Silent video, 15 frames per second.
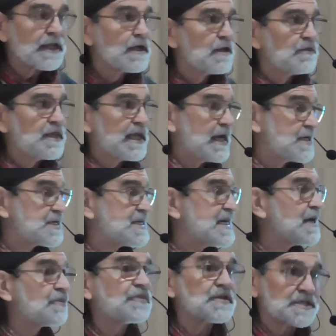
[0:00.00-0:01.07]
the
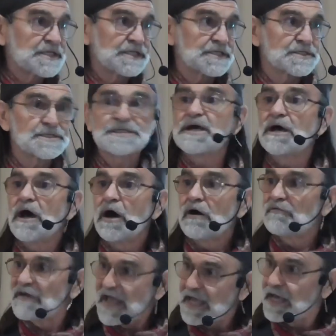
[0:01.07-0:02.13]
antithesis
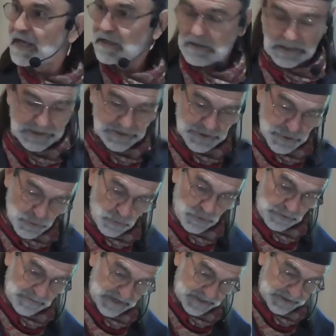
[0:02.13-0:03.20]
of hell and
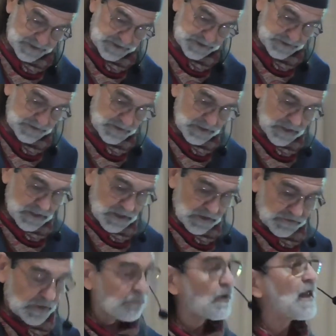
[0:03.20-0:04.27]
torment,
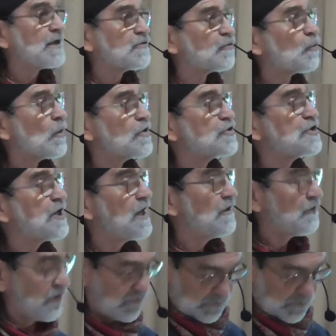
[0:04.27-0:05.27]
the place where Jesus